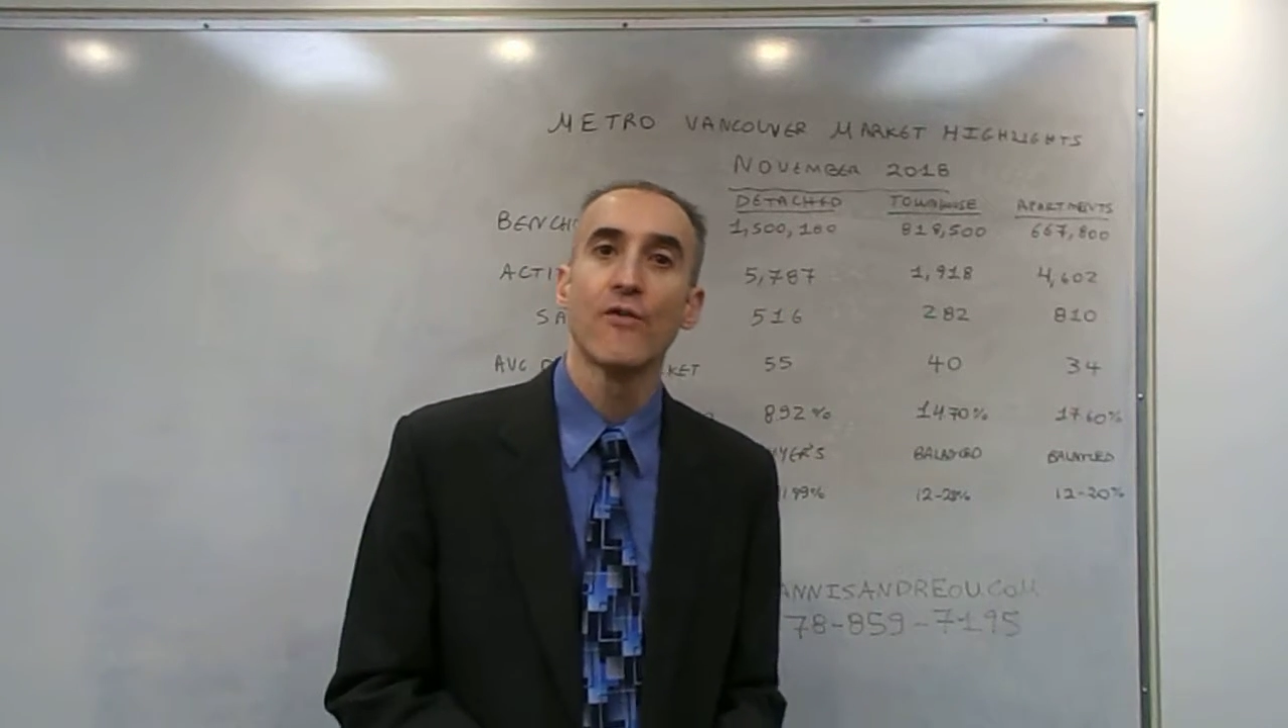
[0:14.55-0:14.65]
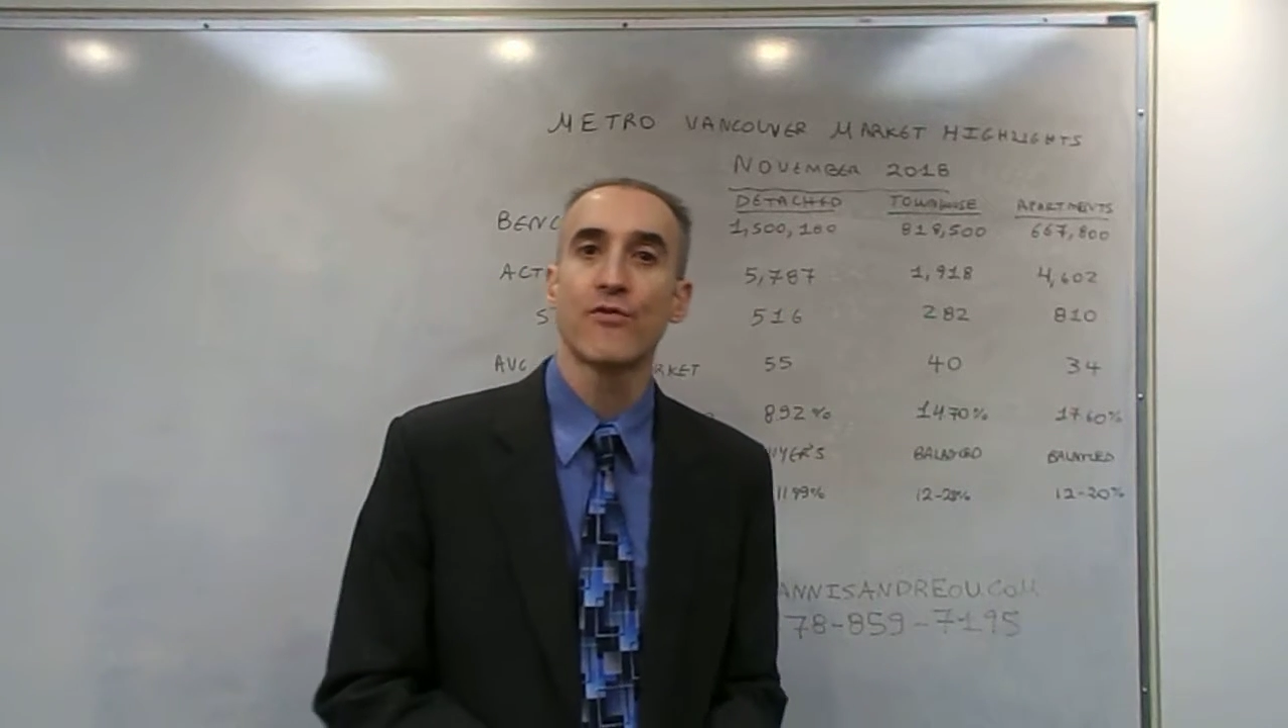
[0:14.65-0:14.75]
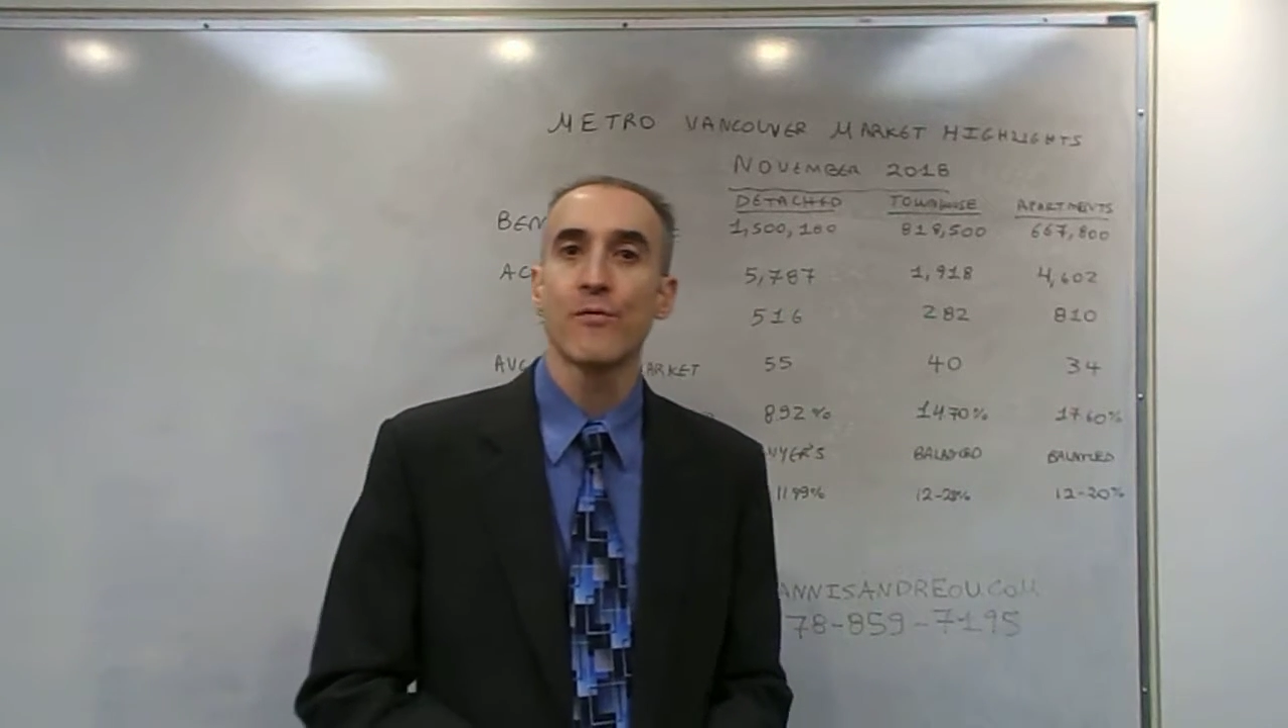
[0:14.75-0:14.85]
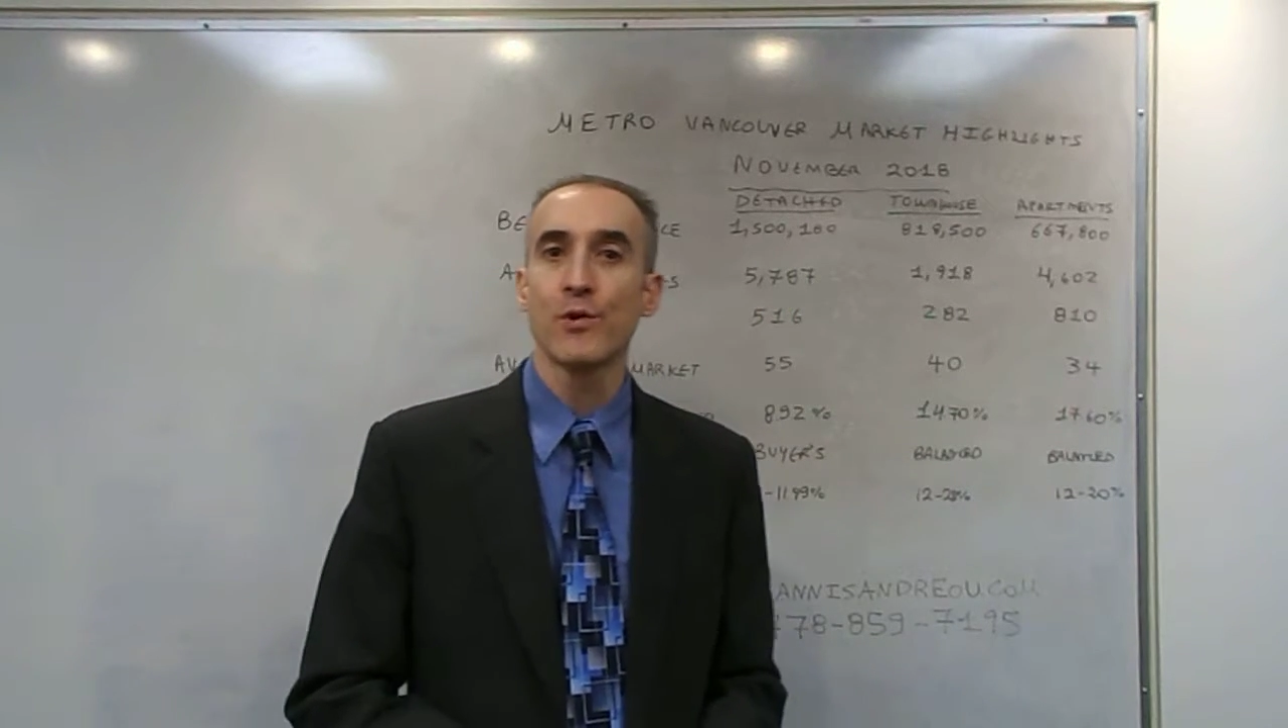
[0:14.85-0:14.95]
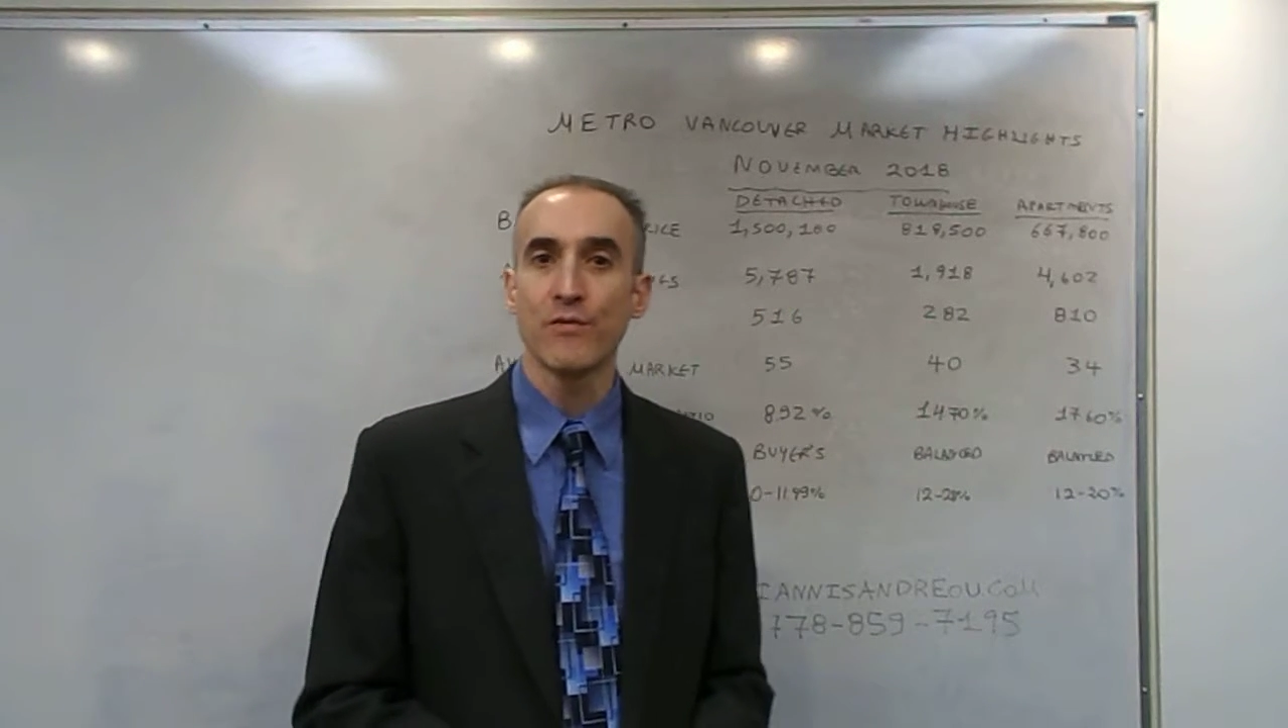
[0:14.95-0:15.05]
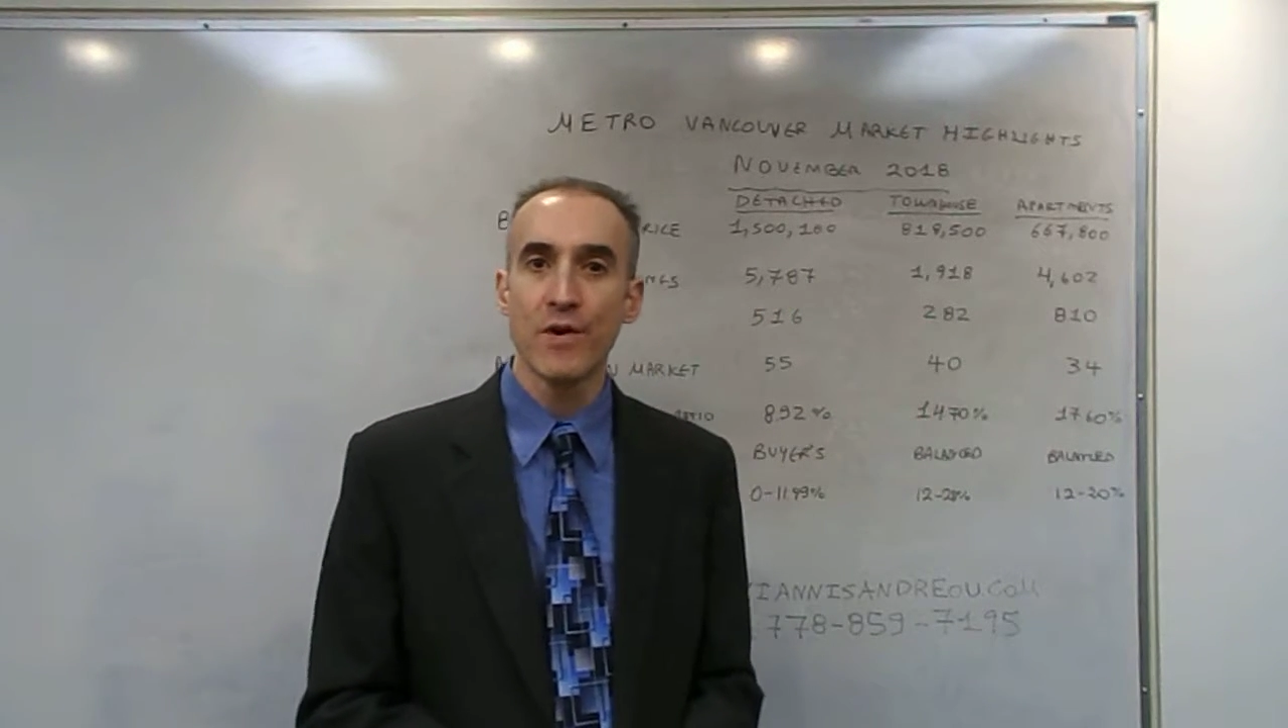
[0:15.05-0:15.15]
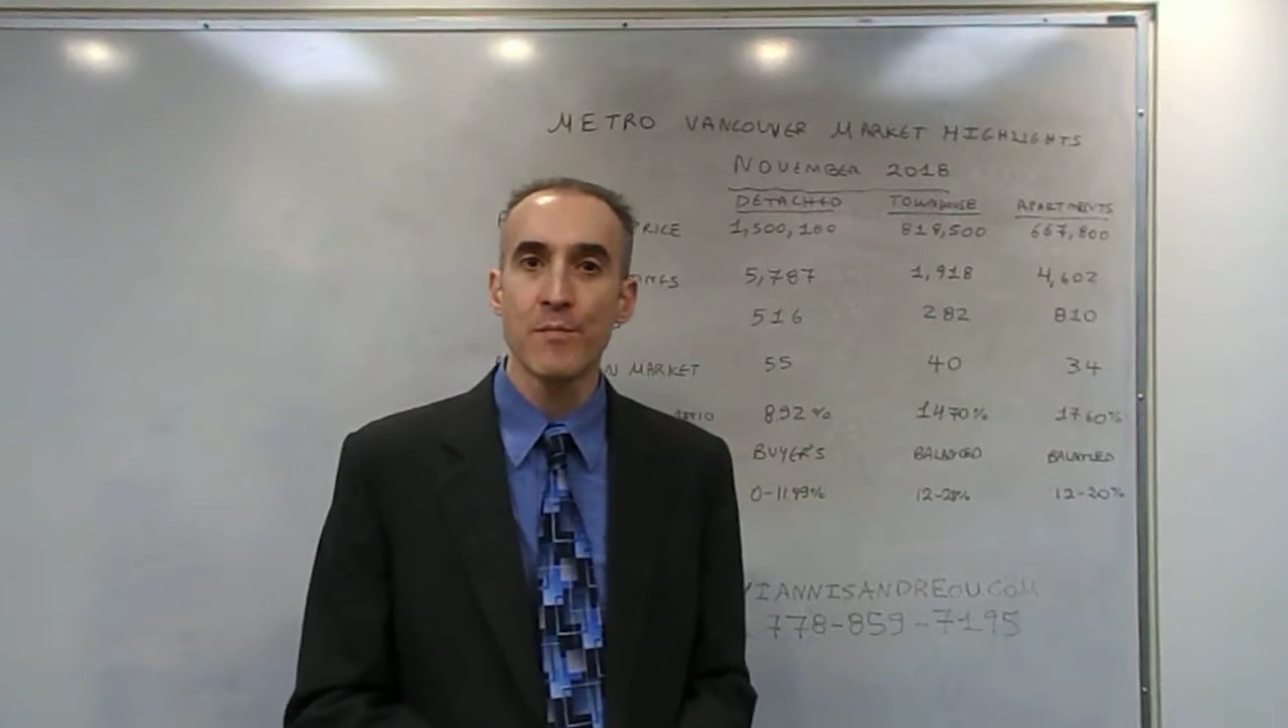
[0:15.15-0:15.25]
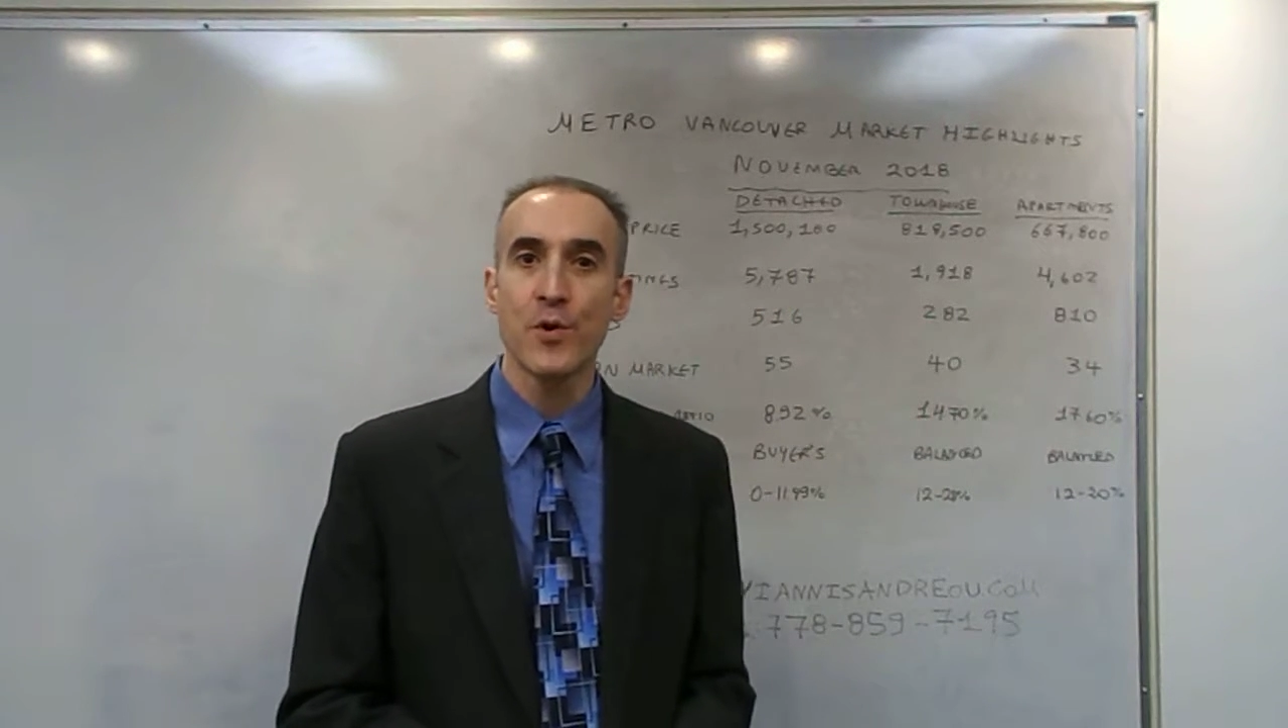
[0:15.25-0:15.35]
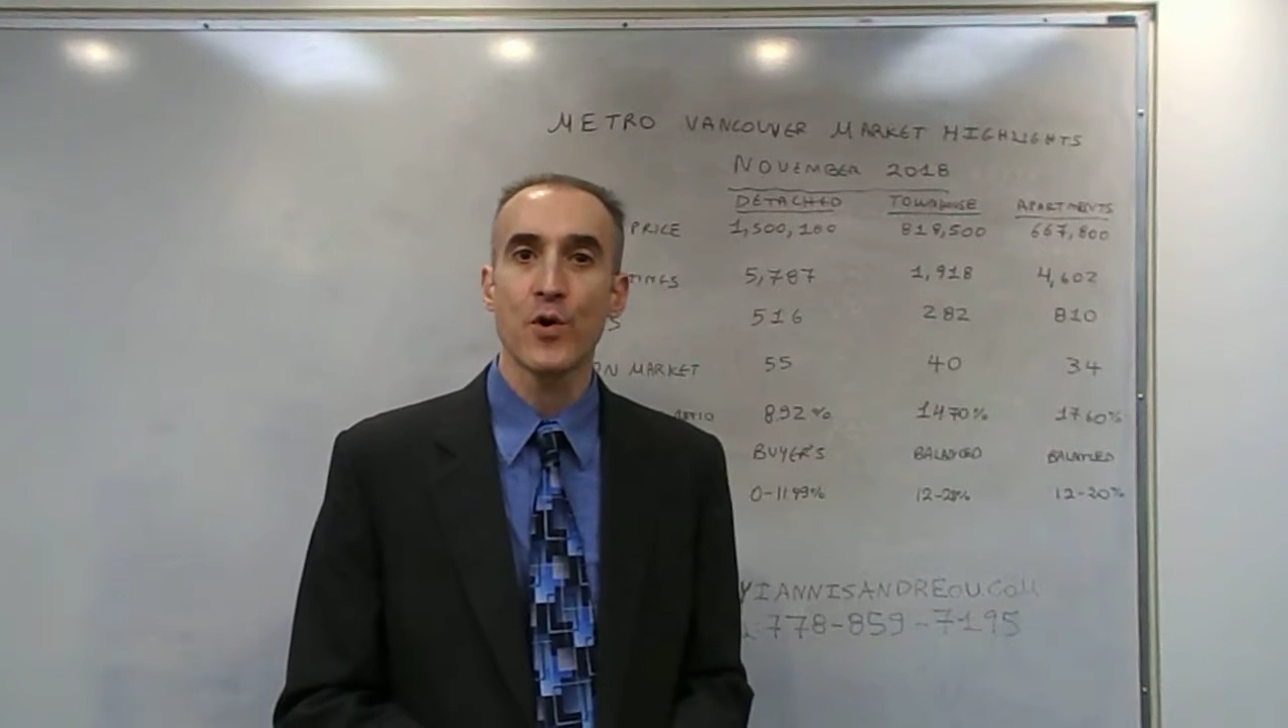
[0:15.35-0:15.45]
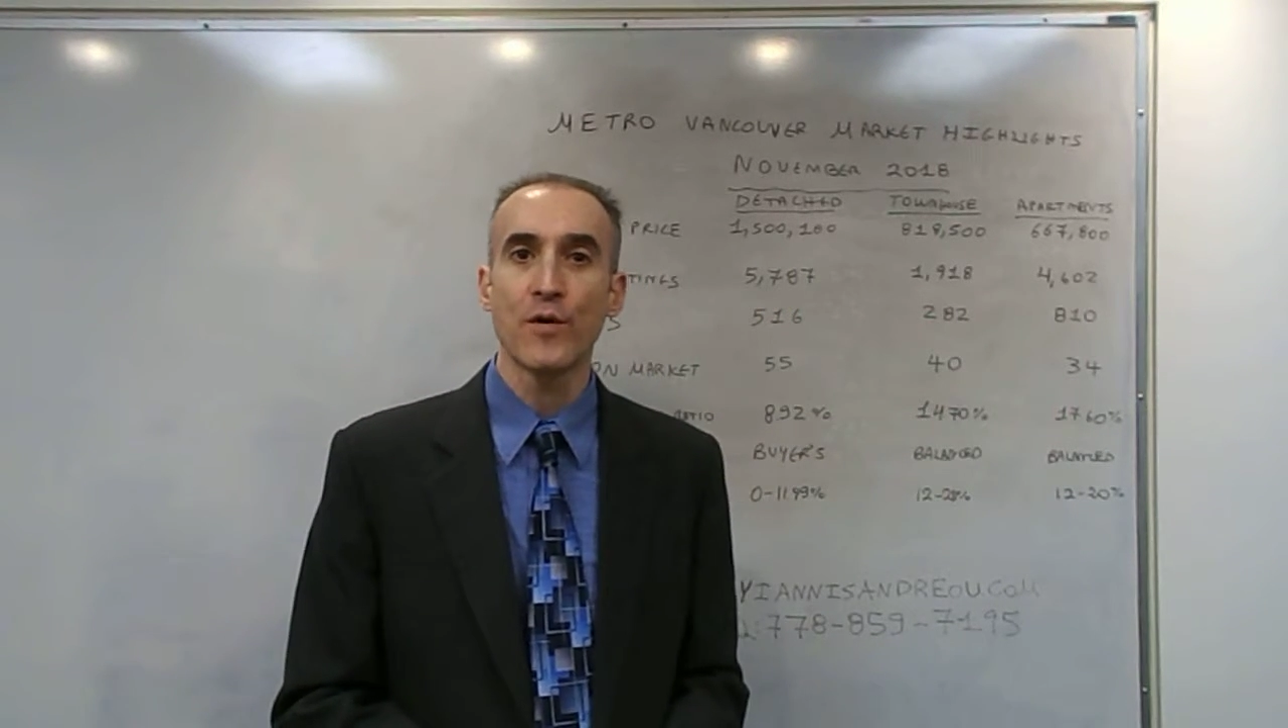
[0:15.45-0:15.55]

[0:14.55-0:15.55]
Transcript: from November